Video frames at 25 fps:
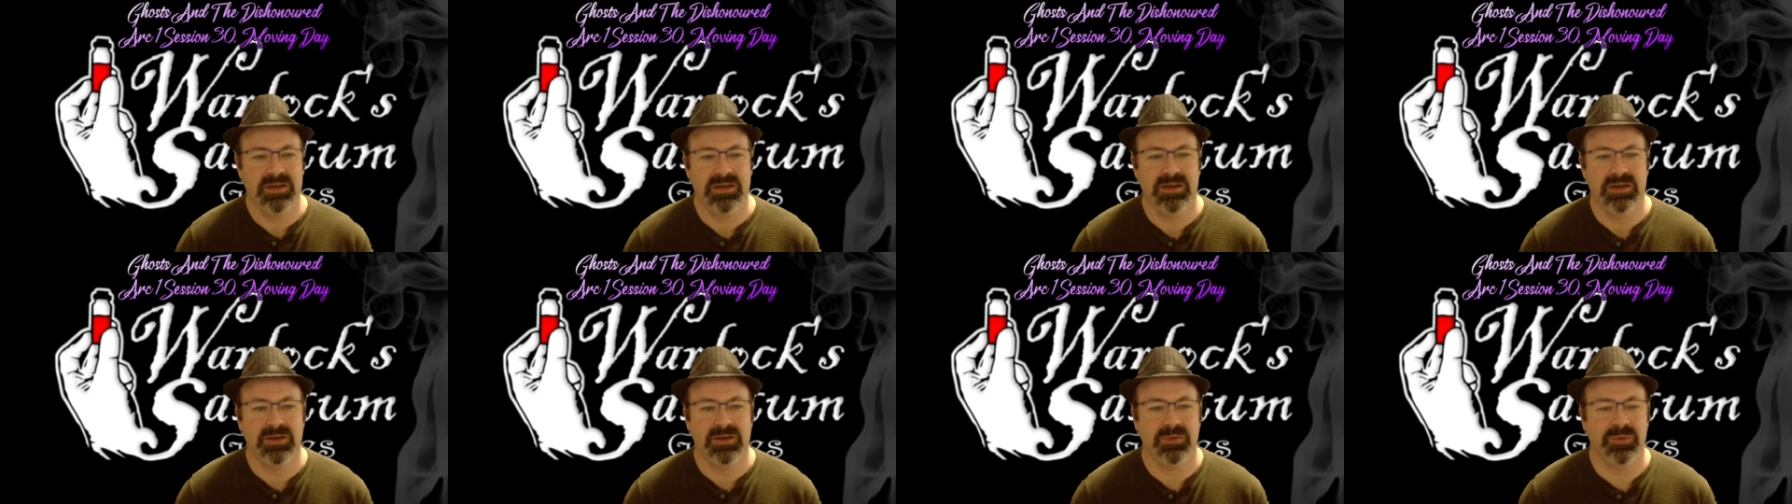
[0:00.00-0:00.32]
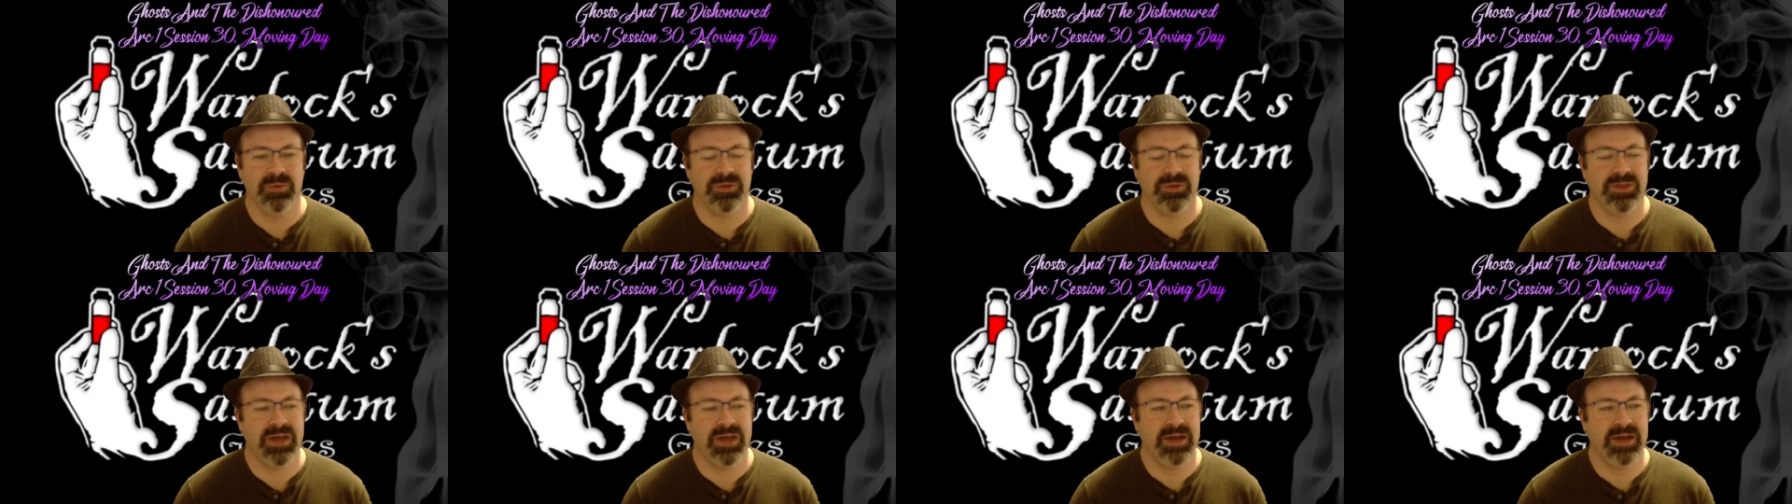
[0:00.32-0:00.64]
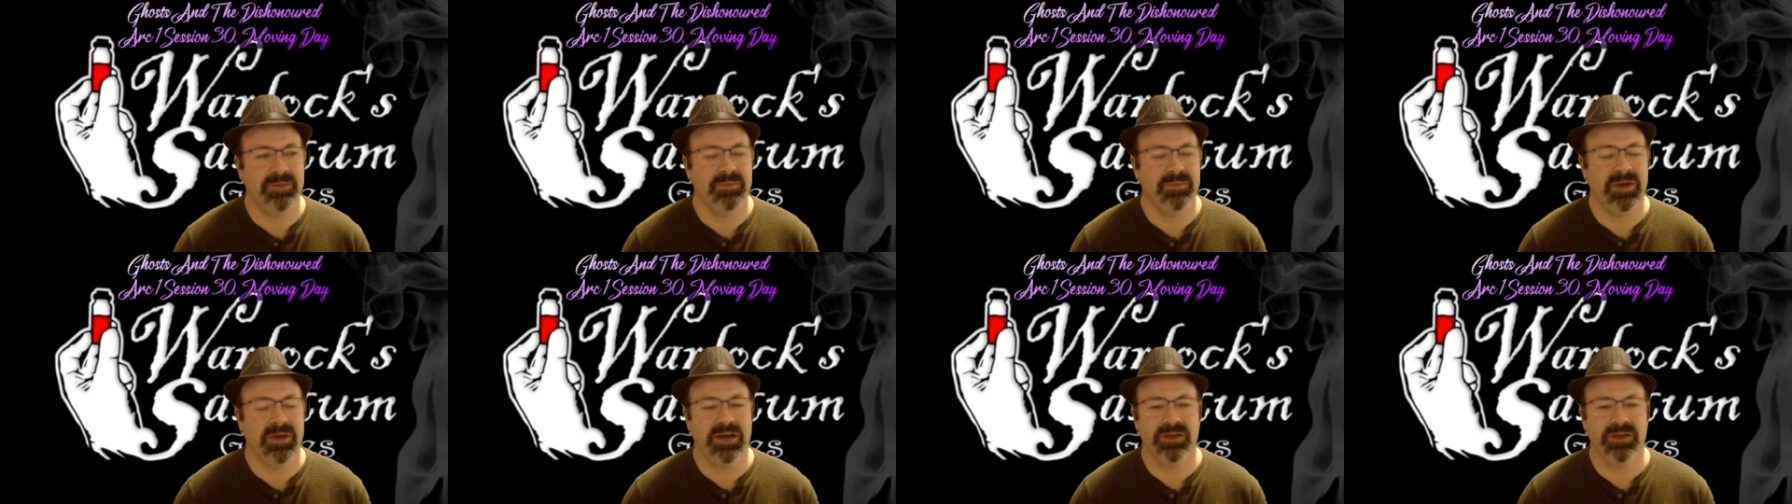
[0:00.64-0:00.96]
With that in
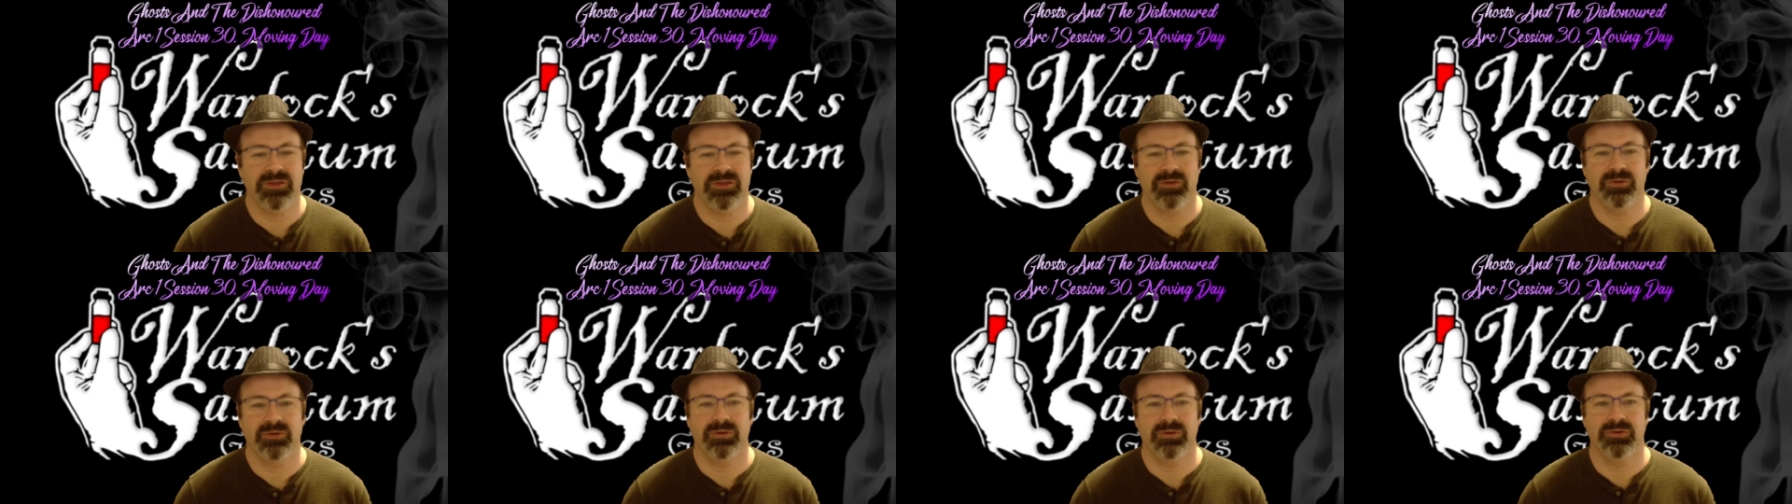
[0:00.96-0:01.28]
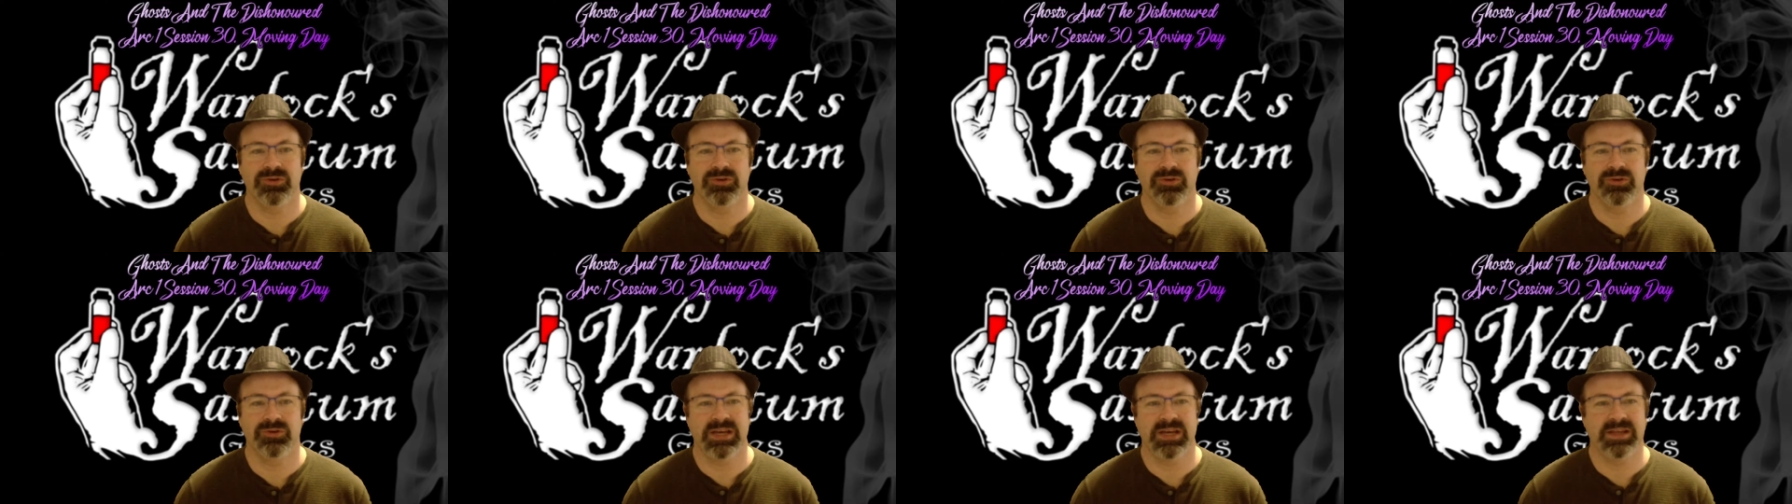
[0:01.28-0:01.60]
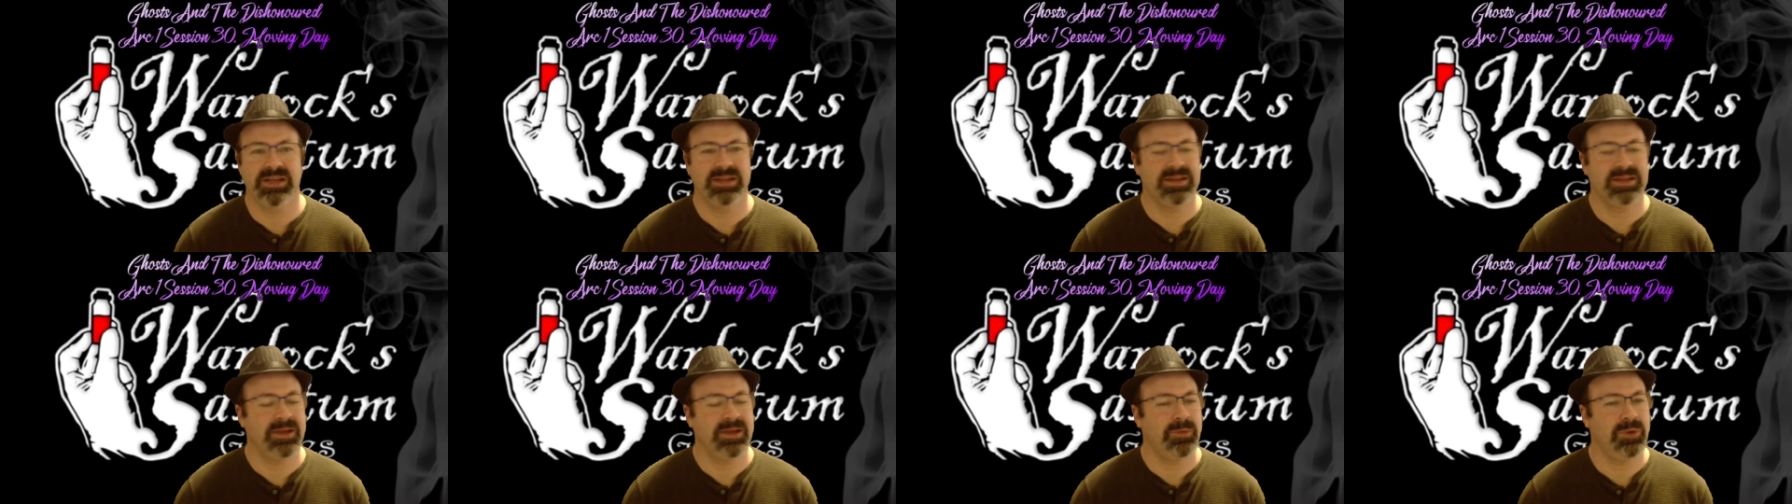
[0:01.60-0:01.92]
mind, the crew decided
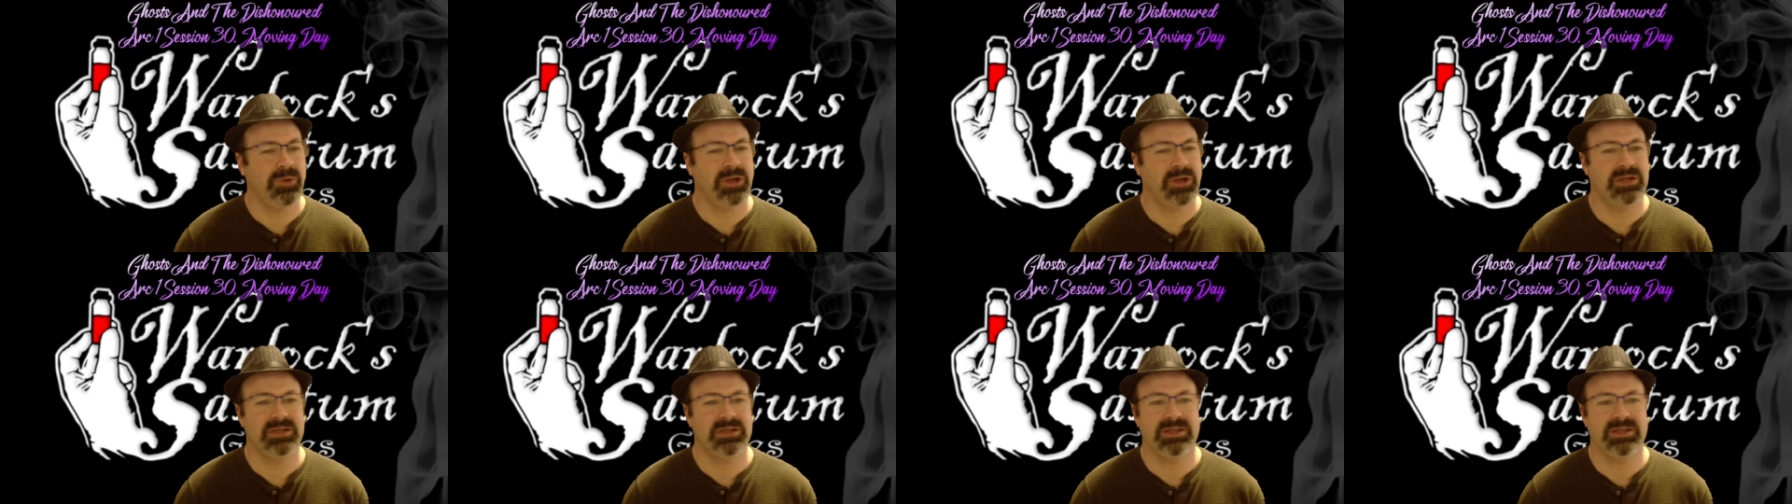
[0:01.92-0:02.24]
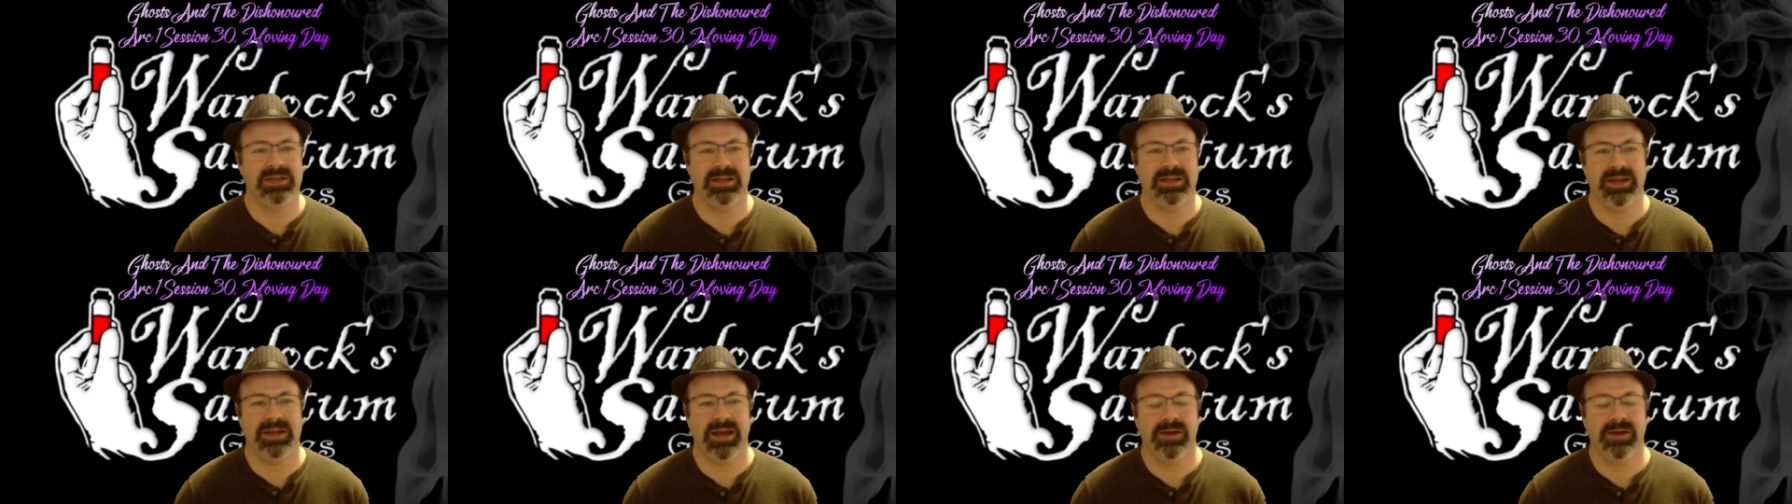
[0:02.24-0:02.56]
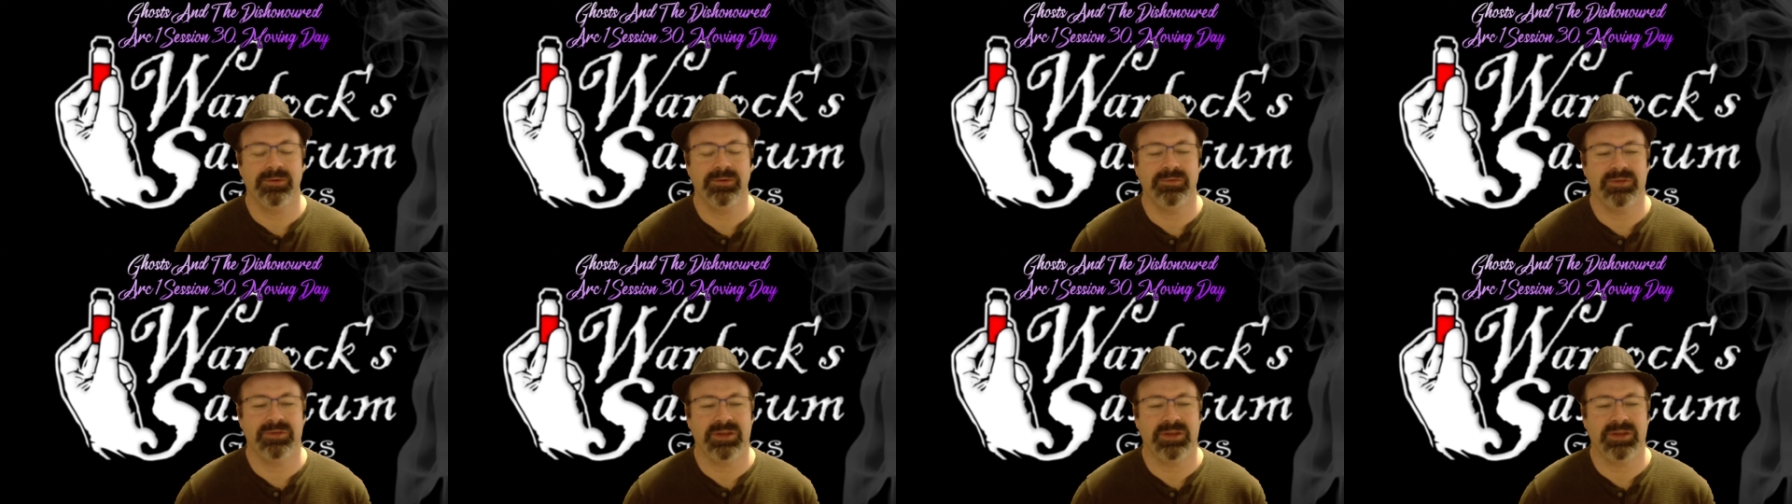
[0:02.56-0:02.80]
that they would clean out